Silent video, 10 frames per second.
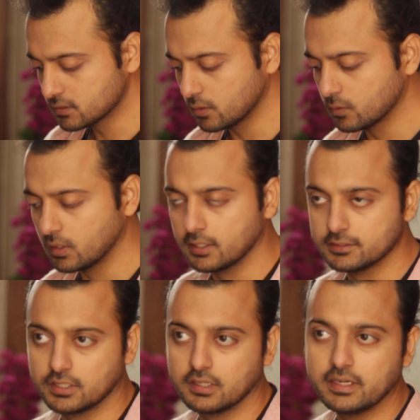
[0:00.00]
So
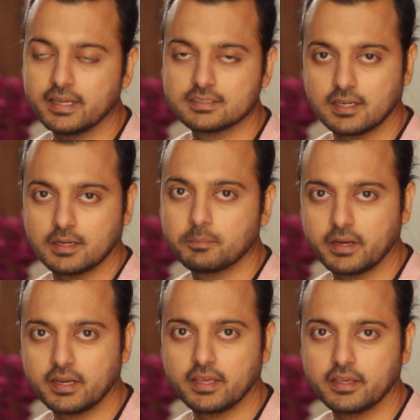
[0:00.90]
uh, generally I start
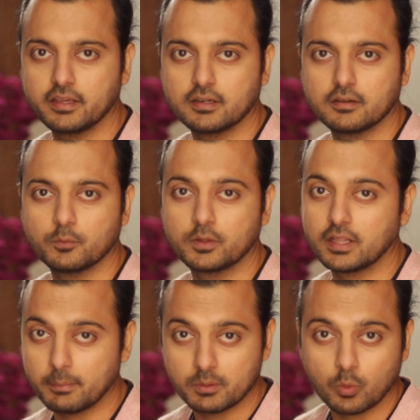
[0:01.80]
my day uh,
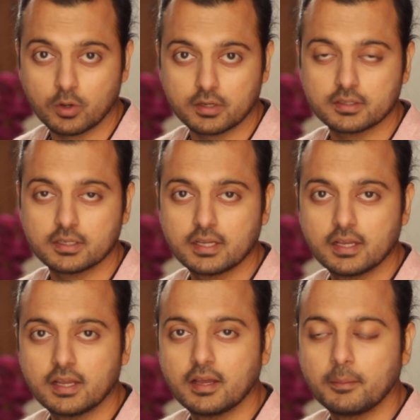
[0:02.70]
with lemon water,
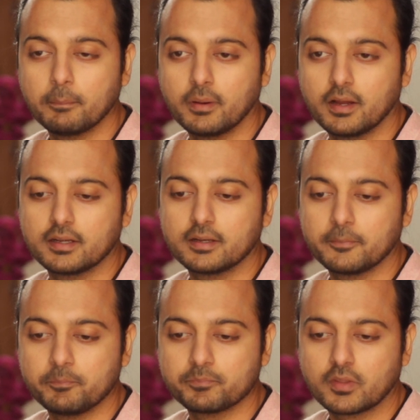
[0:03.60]
but
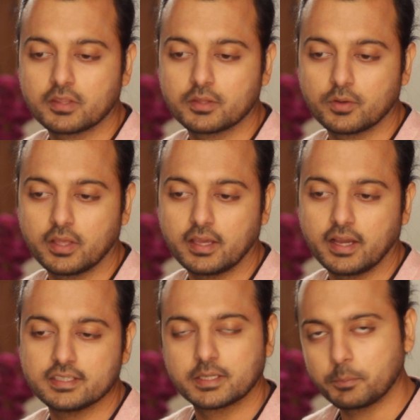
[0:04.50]
today
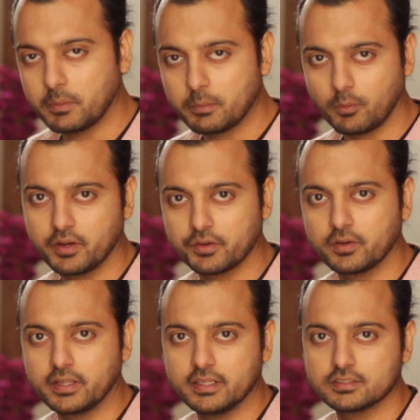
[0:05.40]
I skipped my morning
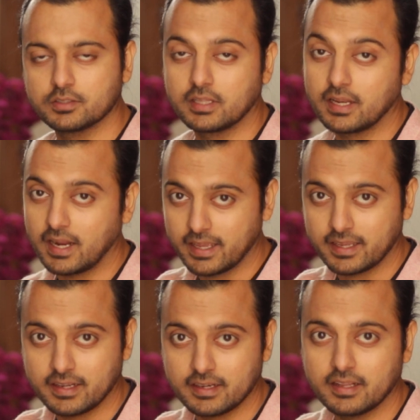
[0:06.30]
routine so that I
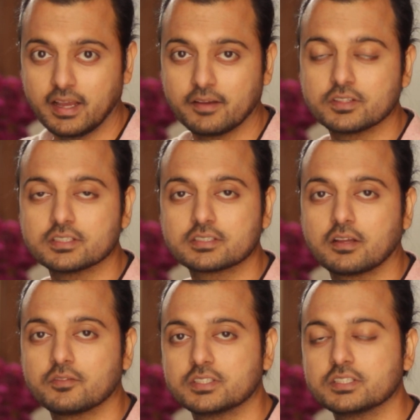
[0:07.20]
can have this
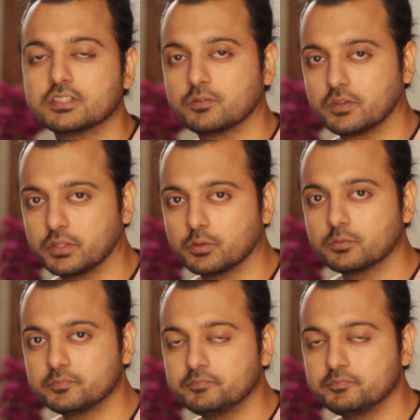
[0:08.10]
conversation with you.